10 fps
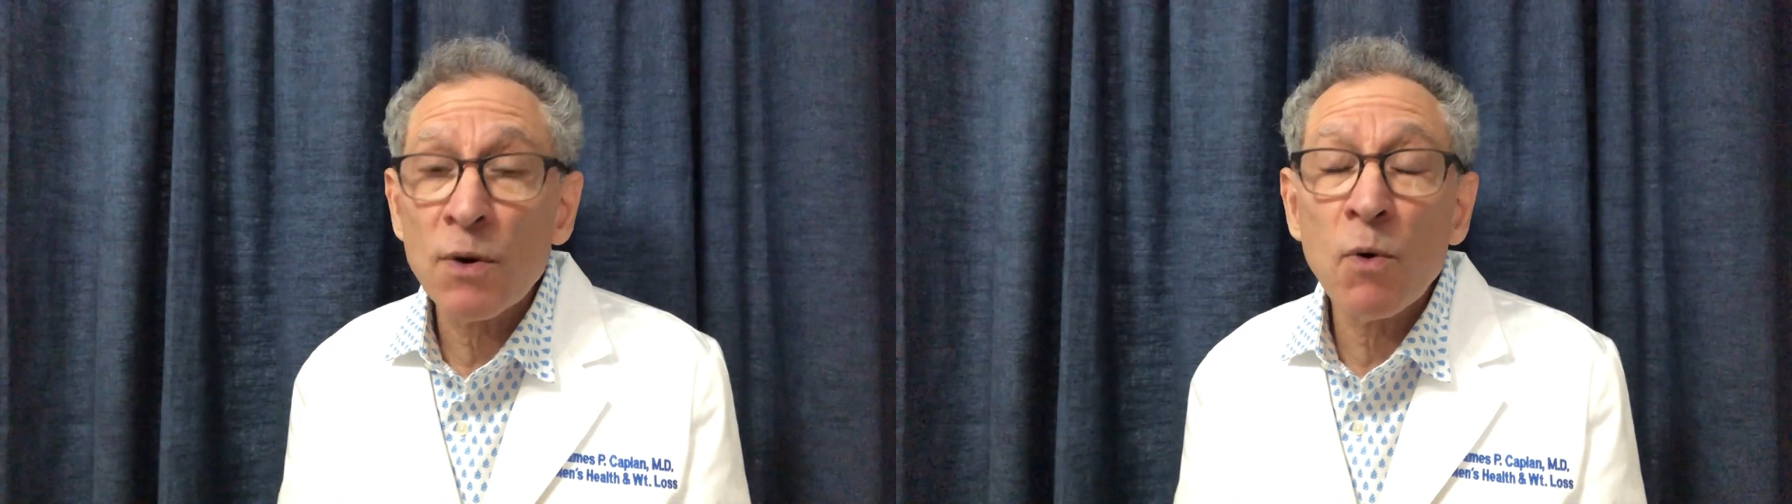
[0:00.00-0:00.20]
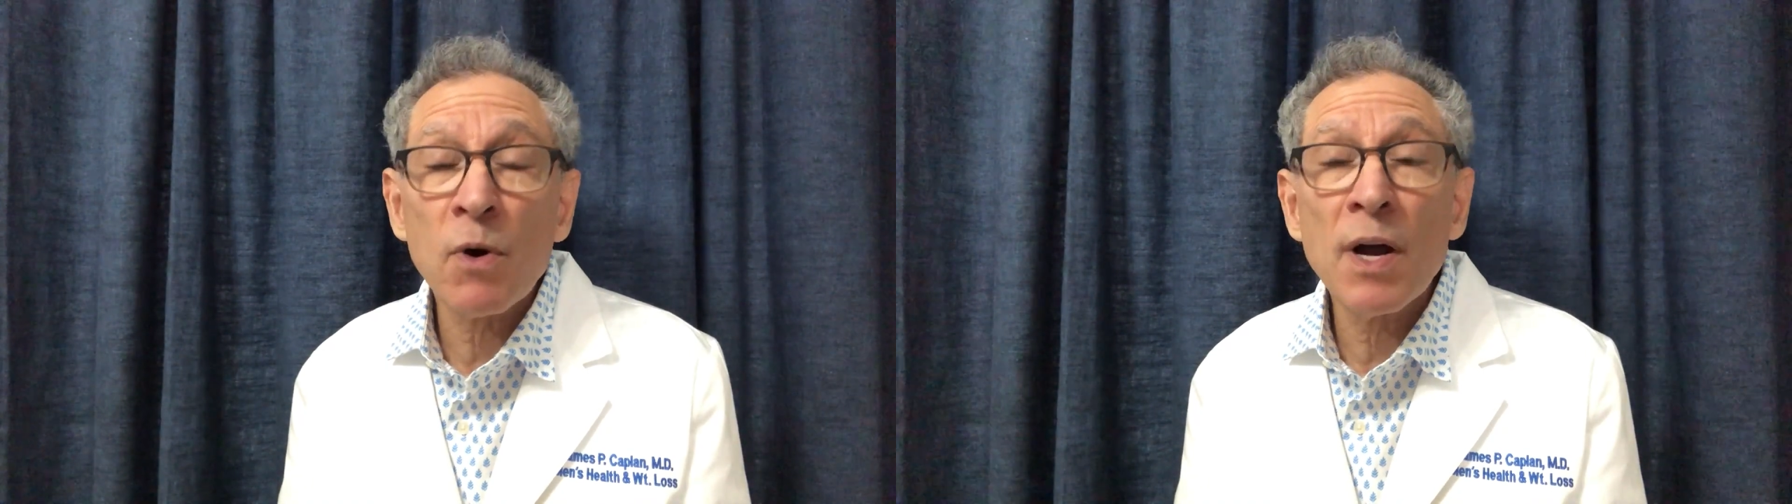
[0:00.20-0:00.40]

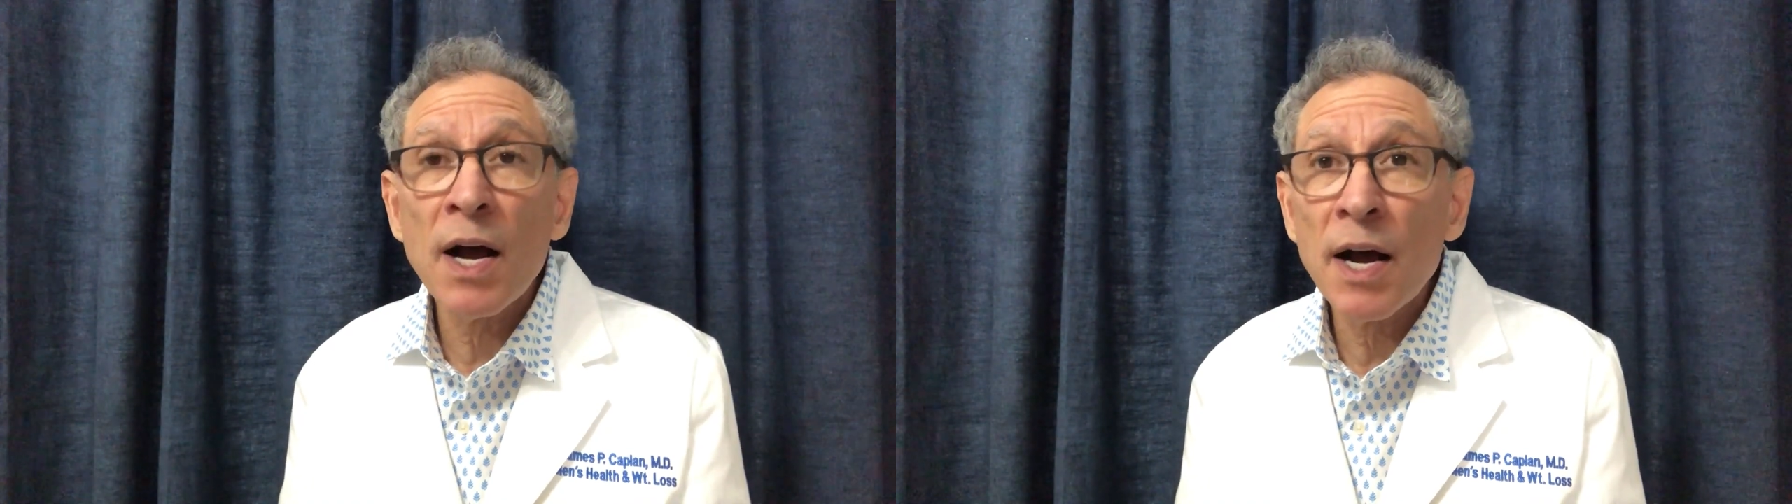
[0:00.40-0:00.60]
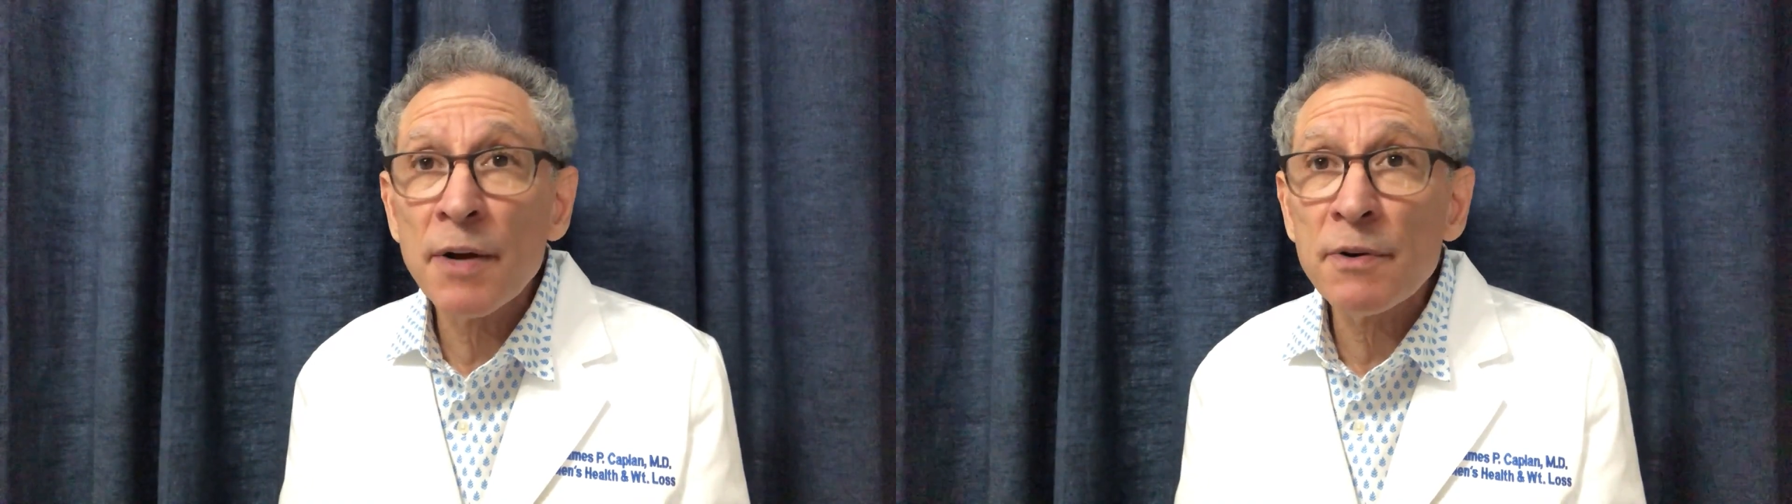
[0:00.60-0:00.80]
or
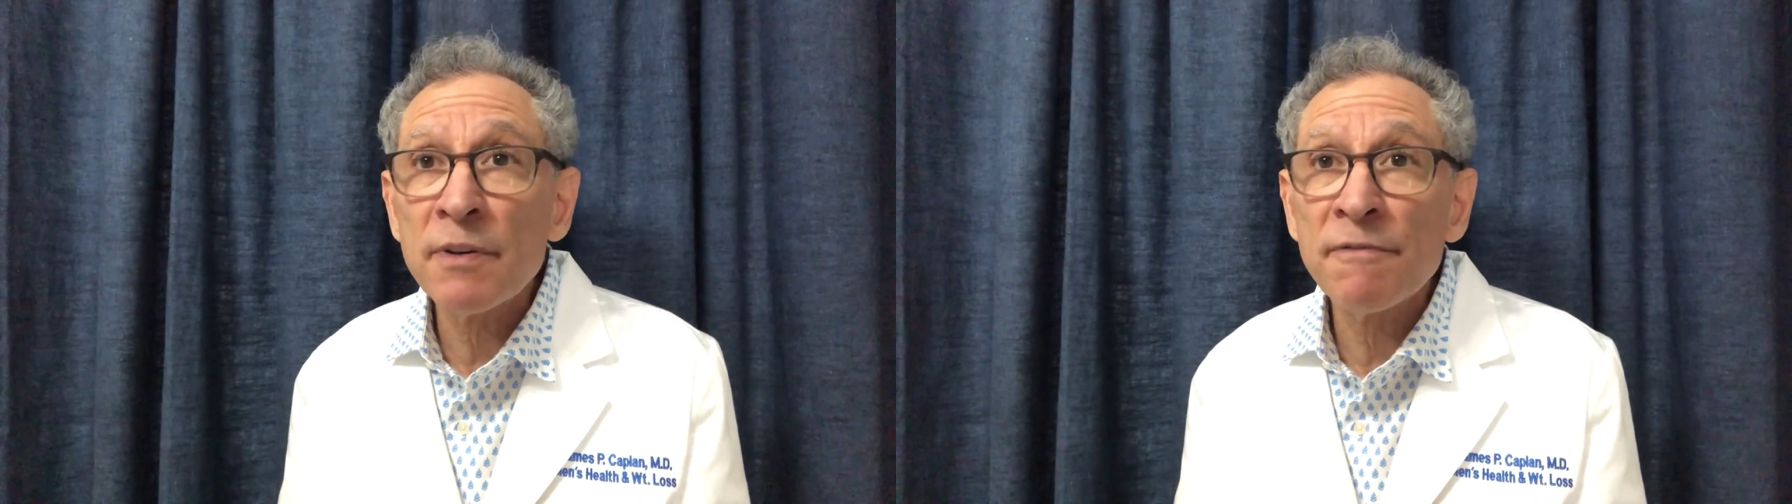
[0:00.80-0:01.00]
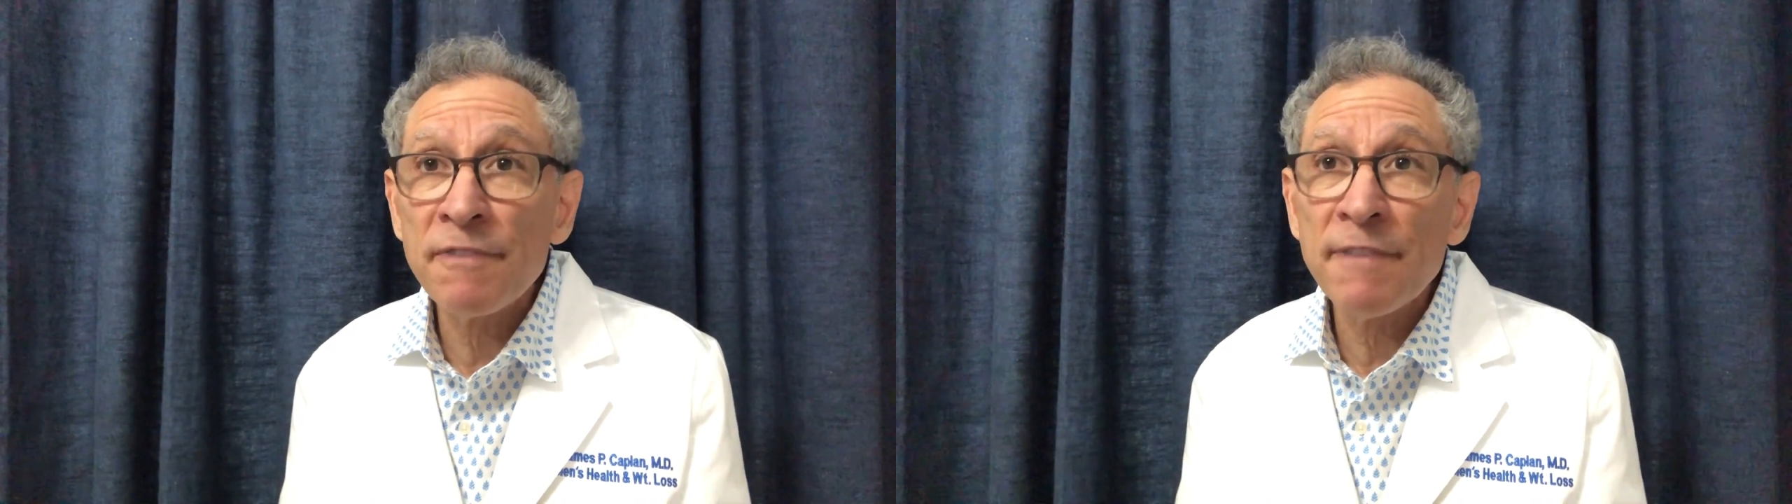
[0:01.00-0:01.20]

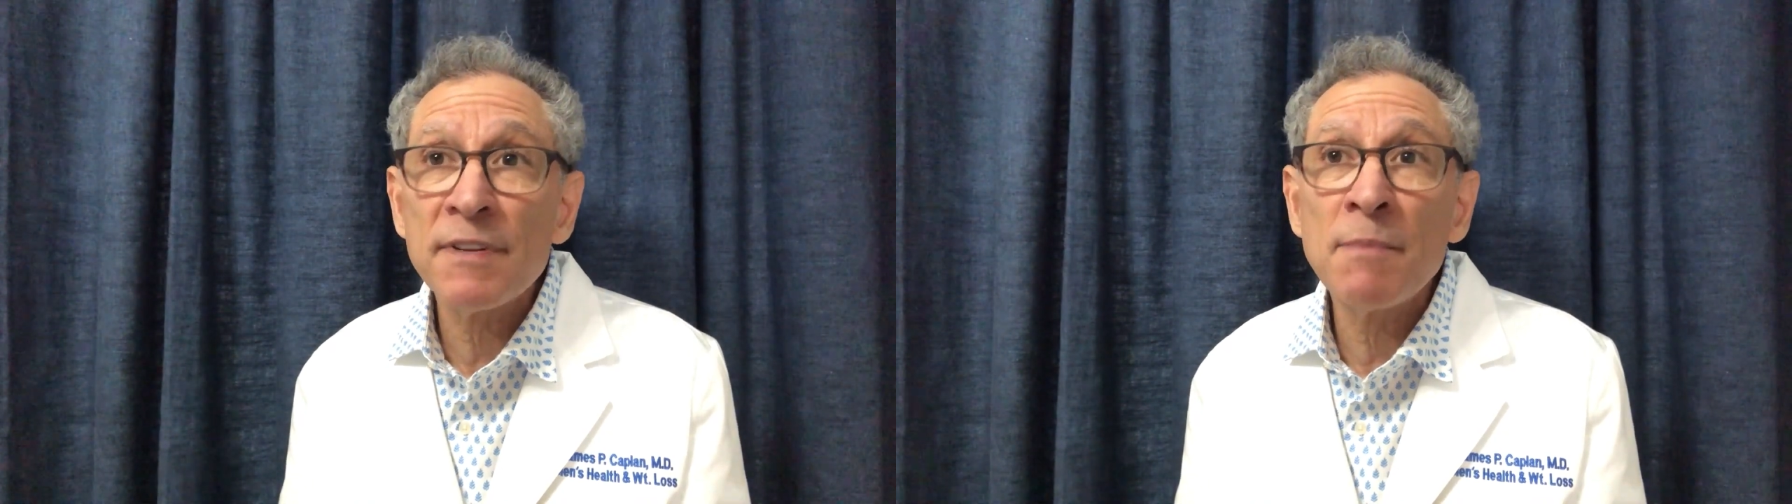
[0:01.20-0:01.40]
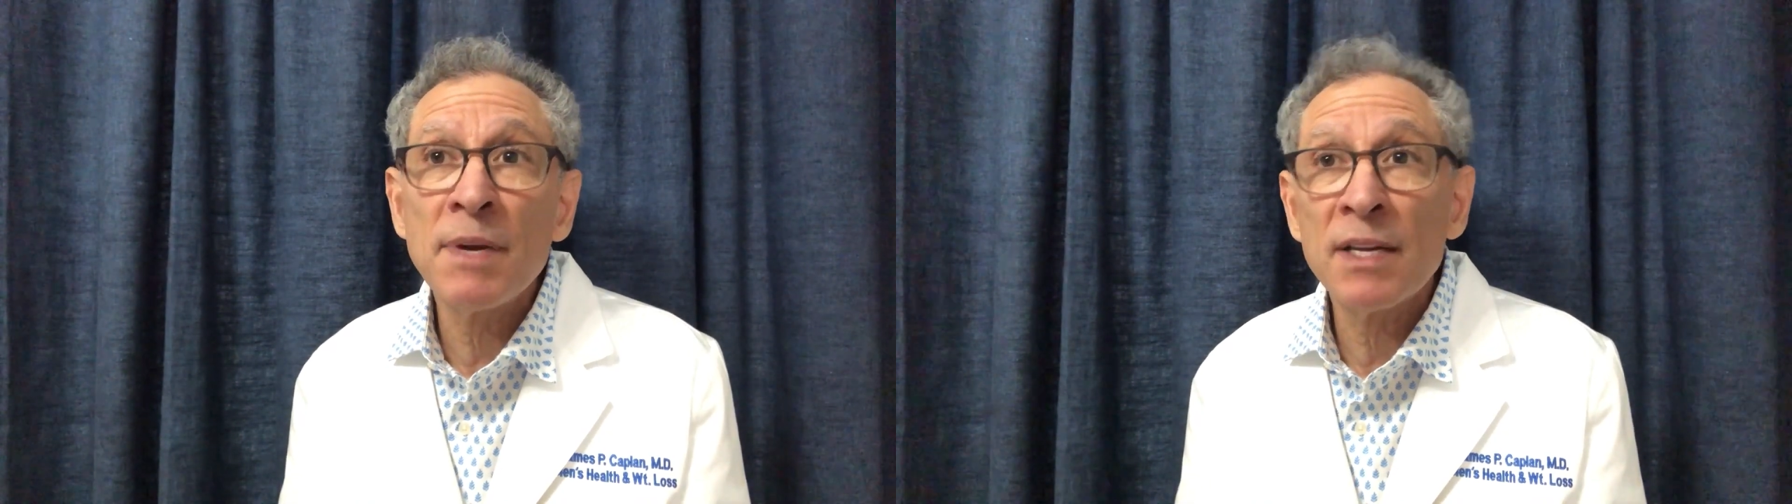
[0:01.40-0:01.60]
150
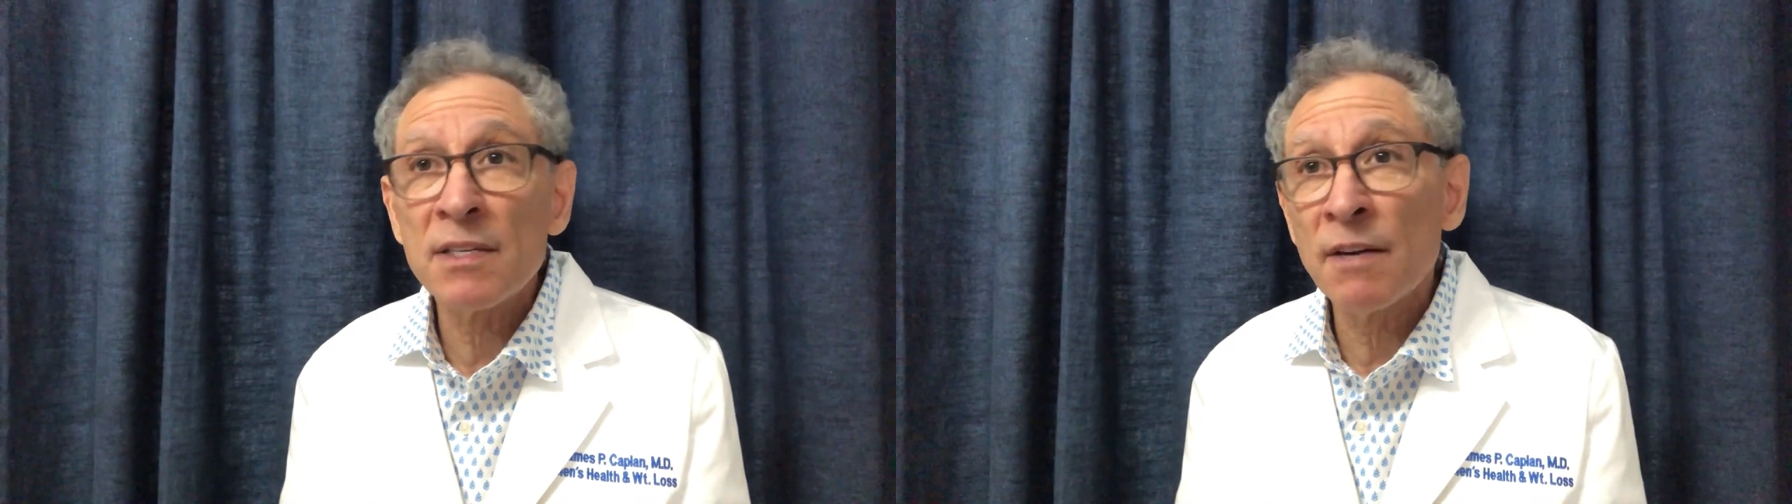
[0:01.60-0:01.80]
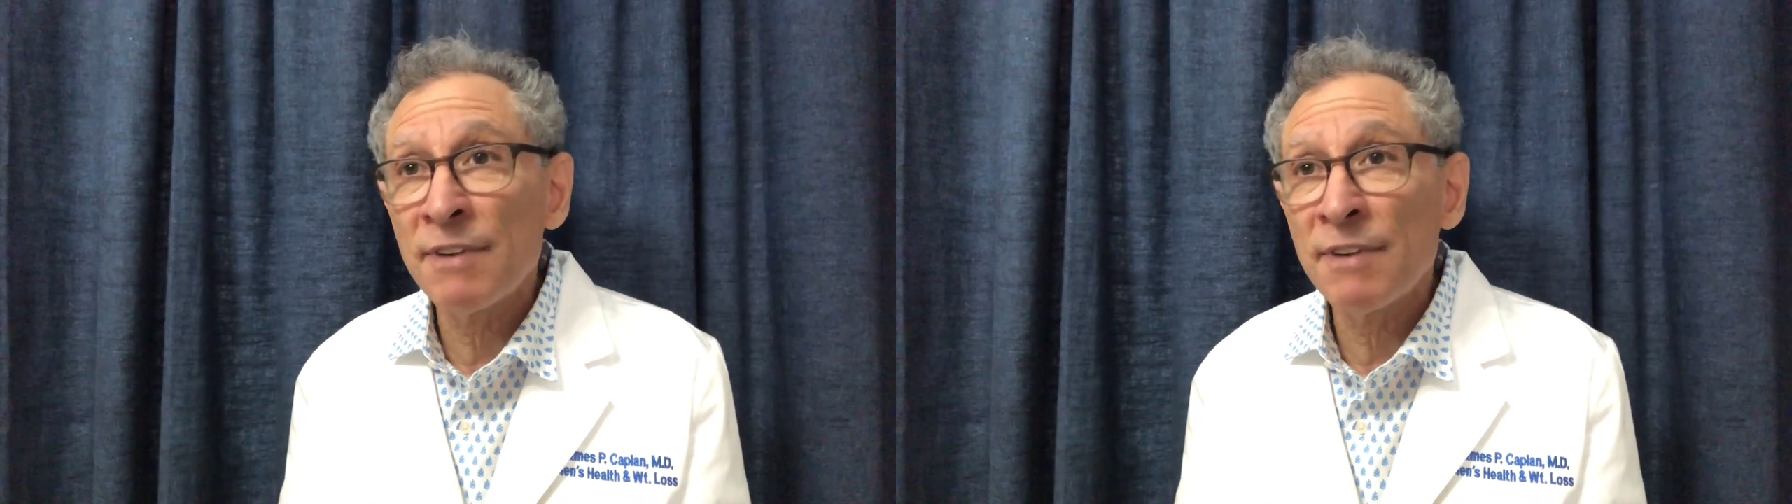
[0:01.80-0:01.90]
minutes of